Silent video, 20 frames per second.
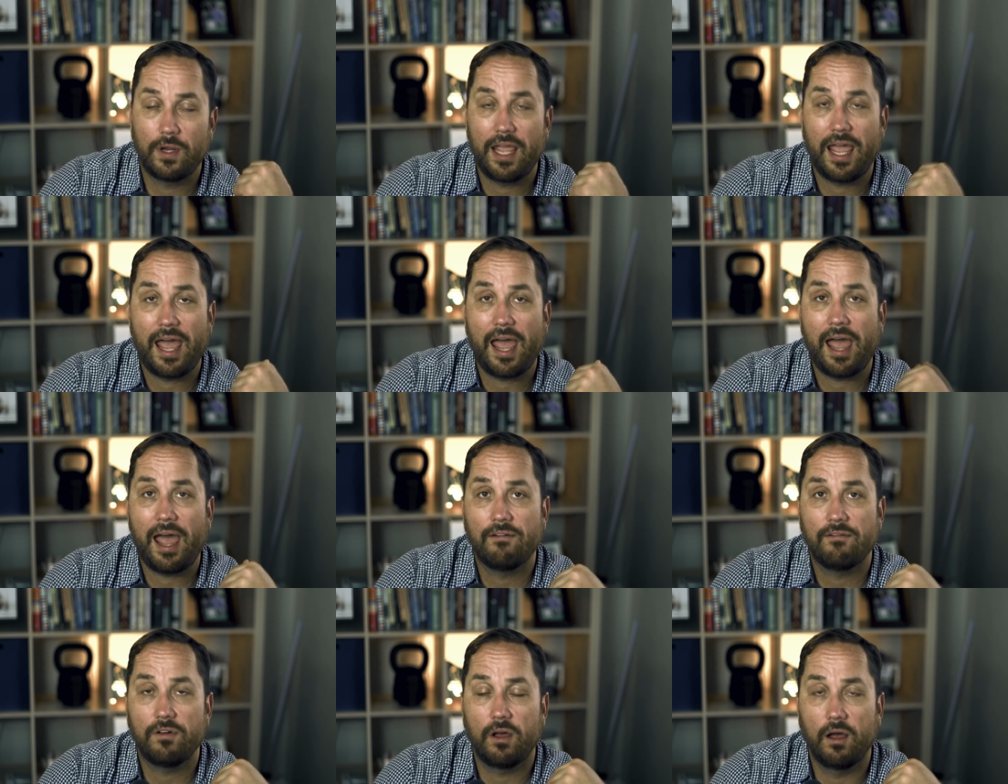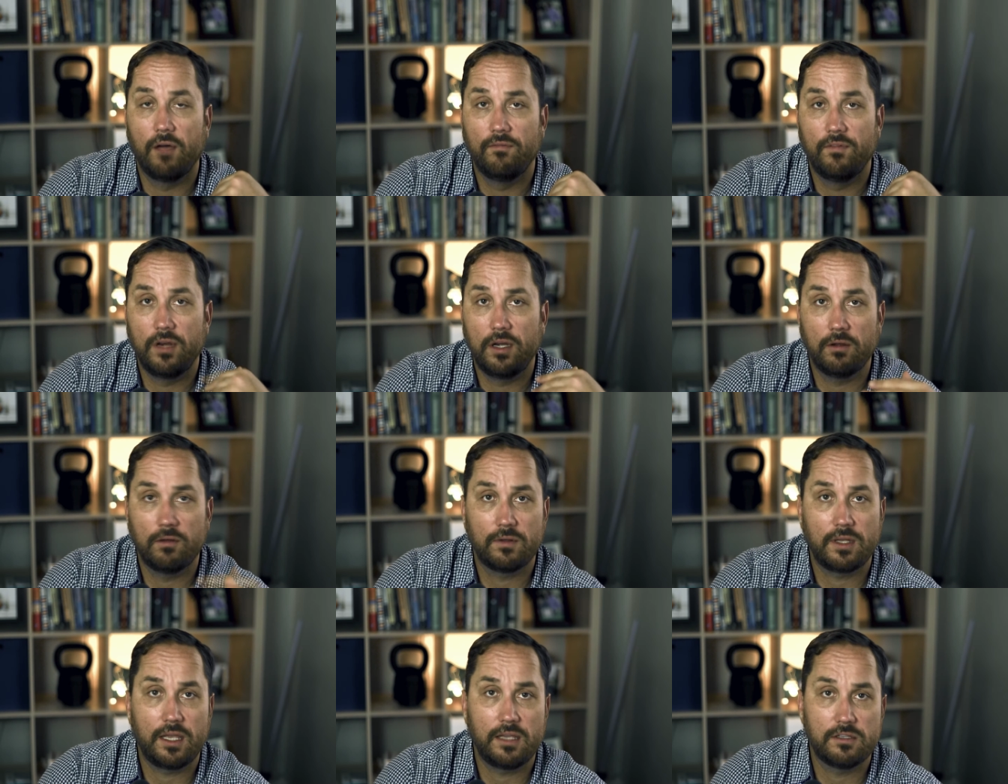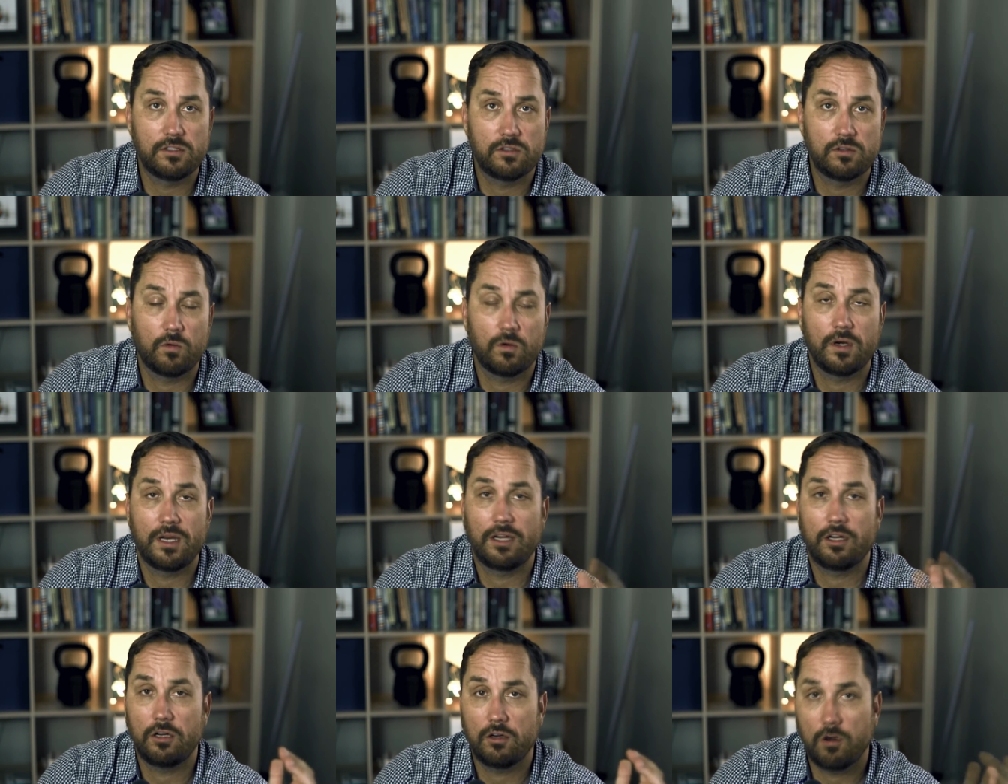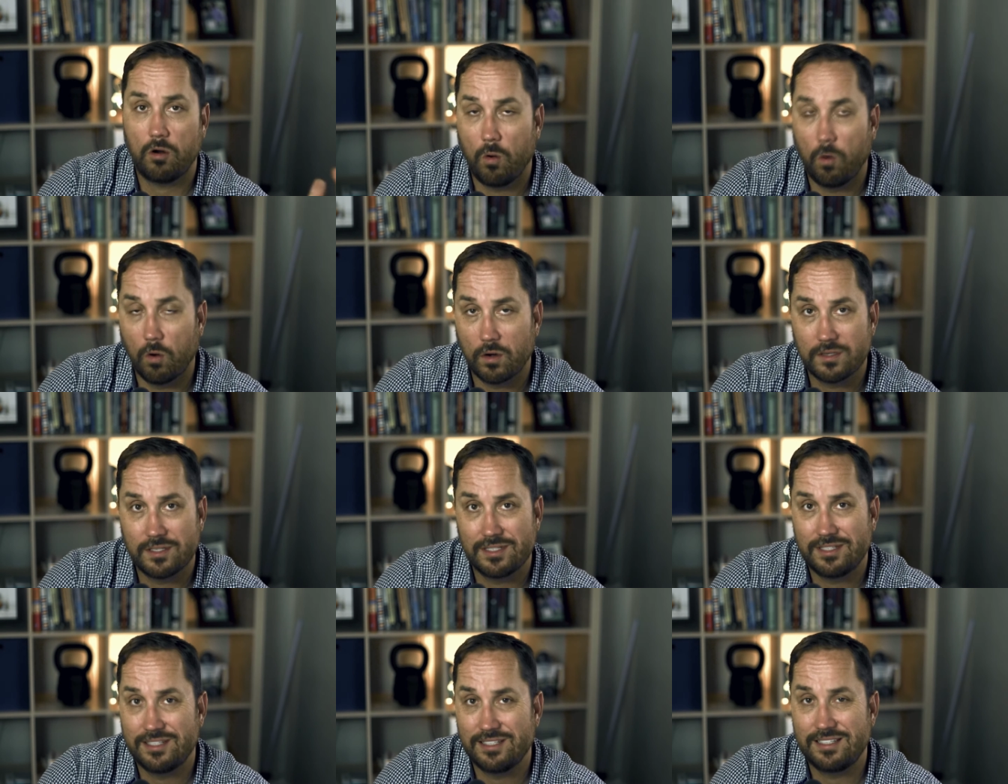We have a video case story course.